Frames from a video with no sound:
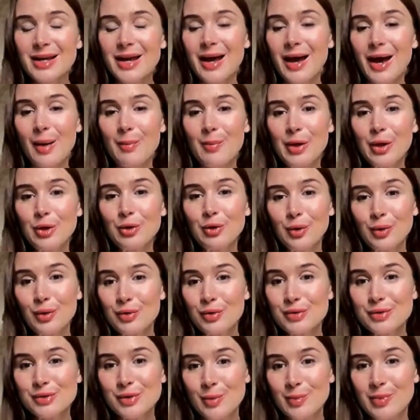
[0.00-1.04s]
Uh, but you can
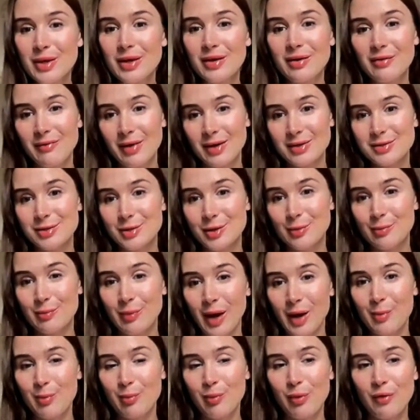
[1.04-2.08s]
also be an investor
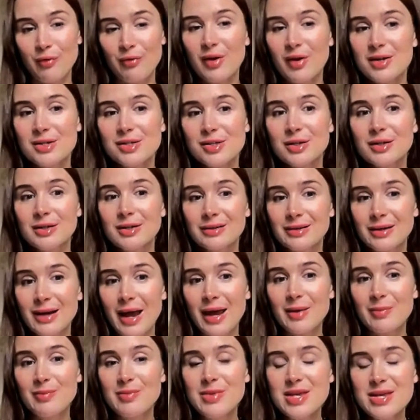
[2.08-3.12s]
by profession,
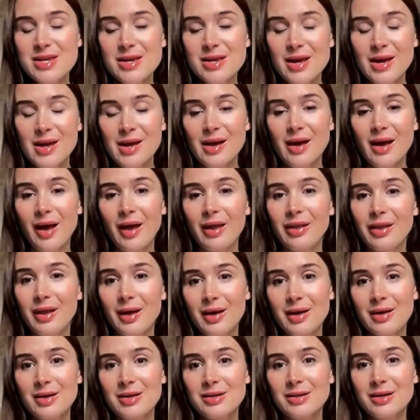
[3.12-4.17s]
like me. And
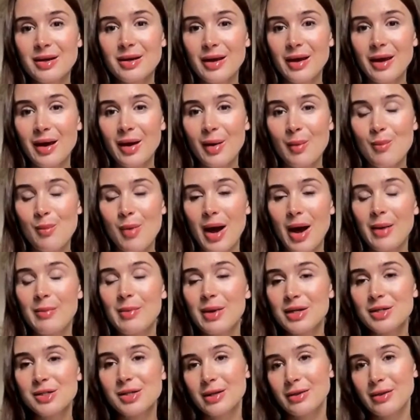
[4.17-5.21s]
then um, I
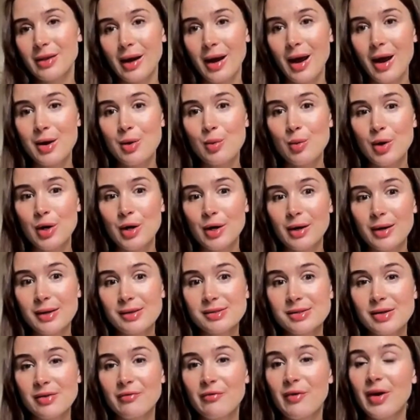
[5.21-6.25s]
mentioned that I work
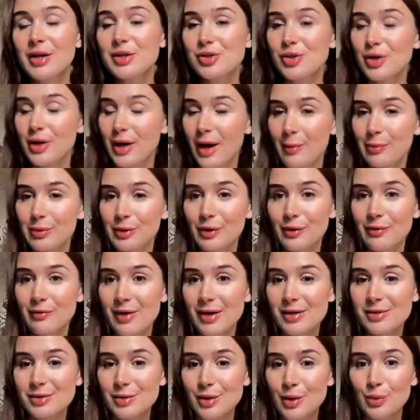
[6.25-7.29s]
as a venture capital
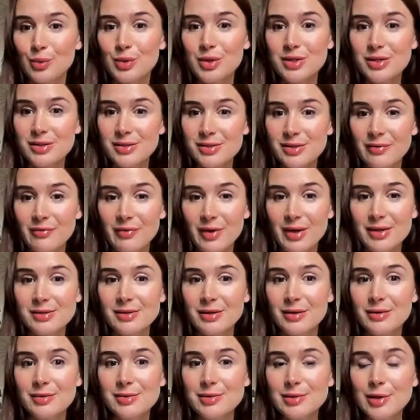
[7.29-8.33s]
investor, which is
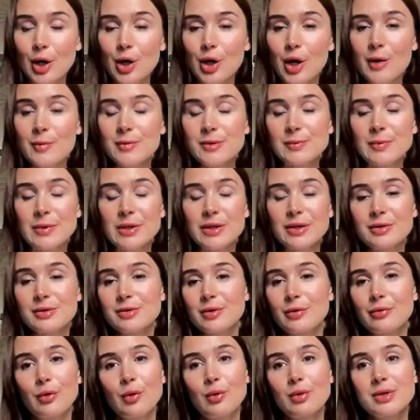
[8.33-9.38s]
investing in startups. But there's,
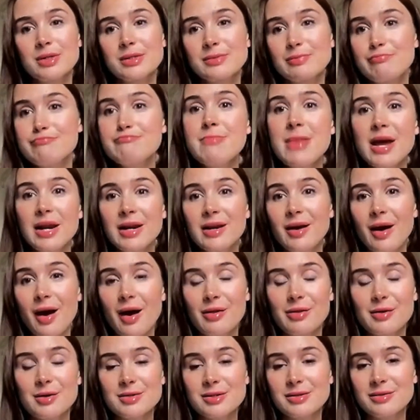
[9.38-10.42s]
of course, many
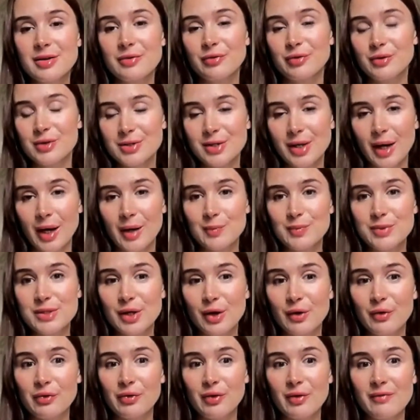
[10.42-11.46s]
other different types
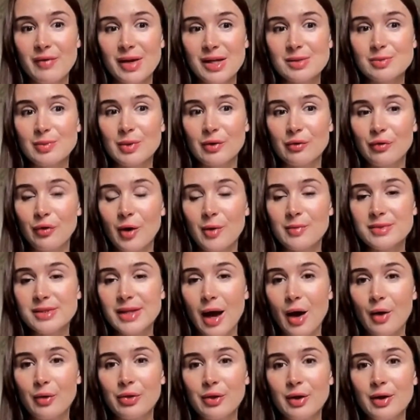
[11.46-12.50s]
of investment firms
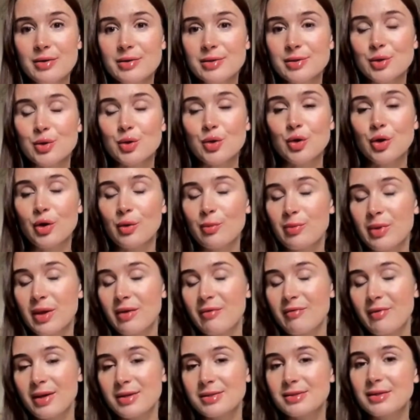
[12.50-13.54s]
out there. So you could be
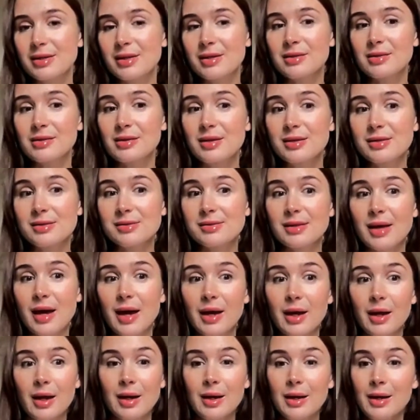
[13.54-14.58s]
investing in things
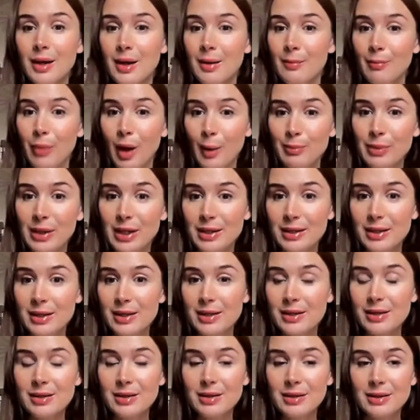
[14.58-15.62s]
like
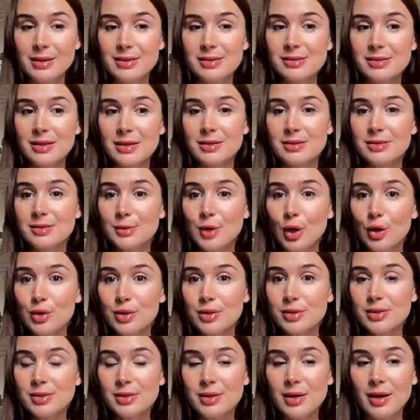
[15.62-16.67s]
publicly listed
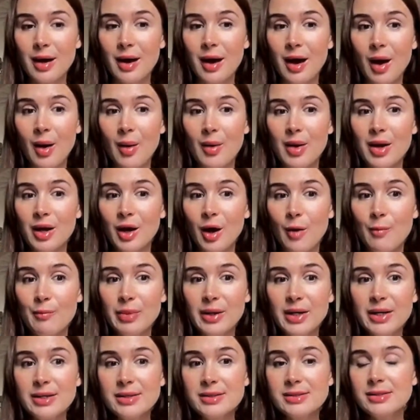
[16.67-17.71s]
stocks uh, in
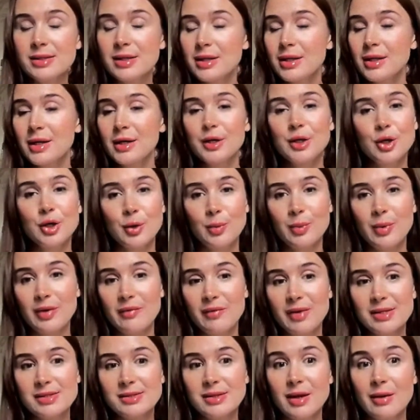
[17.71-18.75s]
companies. You could be
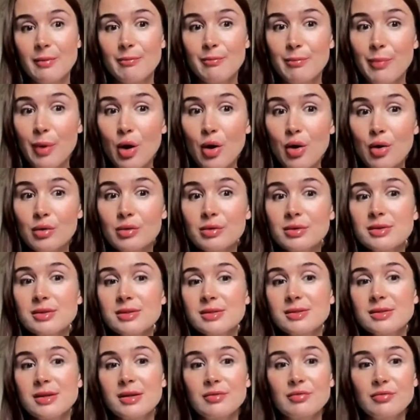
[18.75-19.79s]
investing in
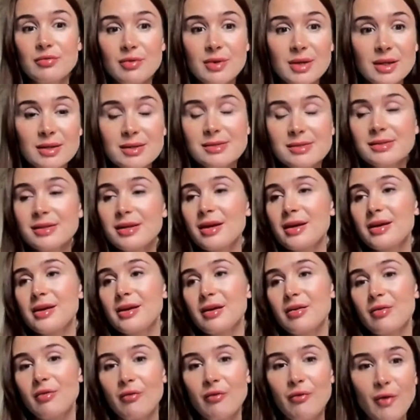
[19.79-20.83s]
bonds, in real estate,
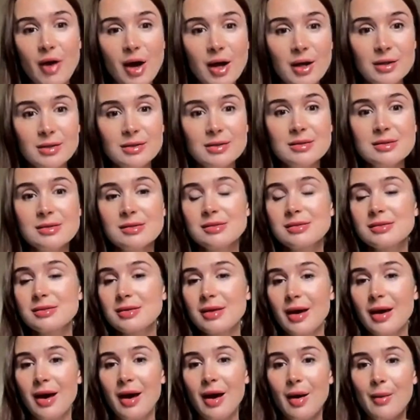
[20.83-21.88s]
in funds,
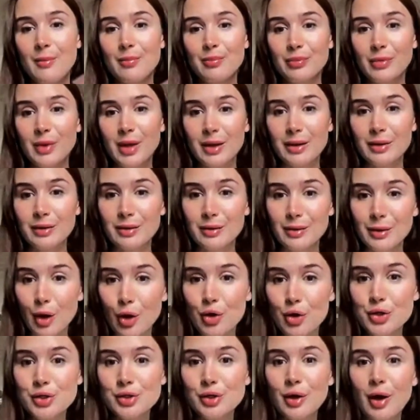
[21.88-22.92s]
um, in
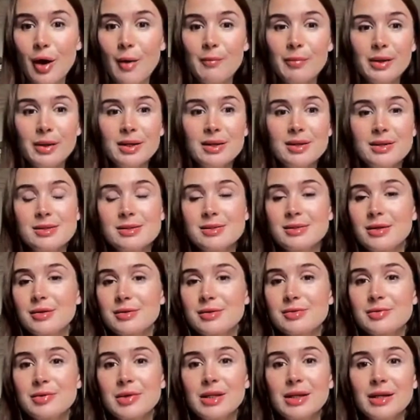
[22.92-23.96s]
larger companies.
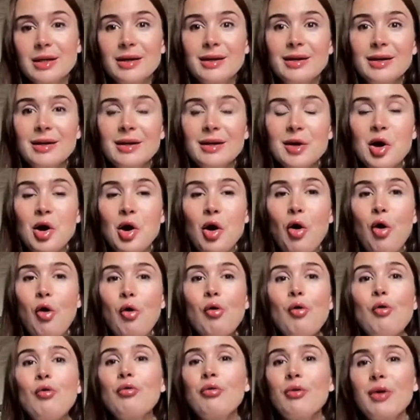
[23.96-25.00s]
There's really a
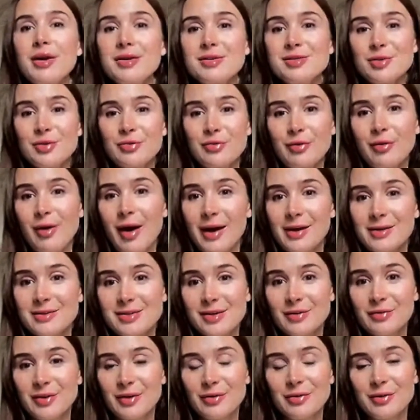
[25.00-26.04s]
whole range of
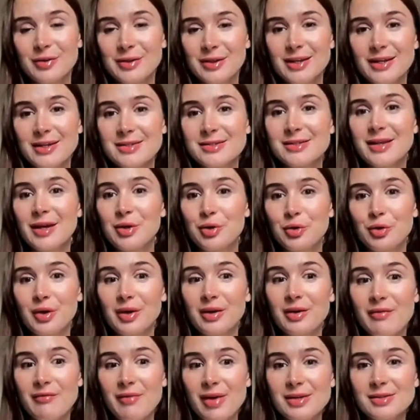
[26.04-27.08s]
variety of different things that you
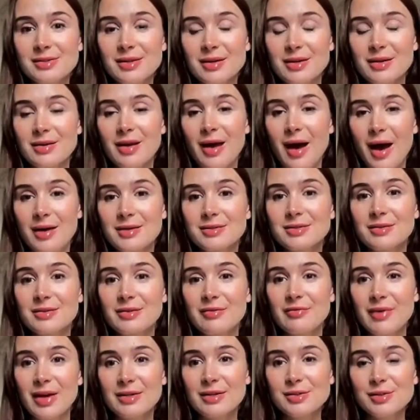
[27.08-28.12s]
can invest in as an
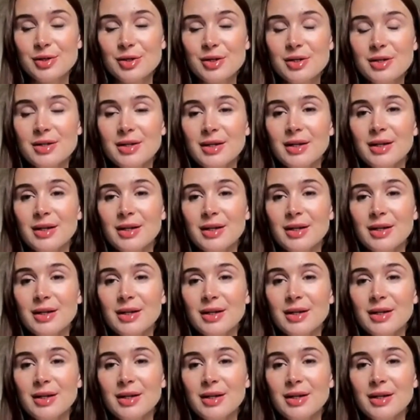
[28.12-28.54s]
investor.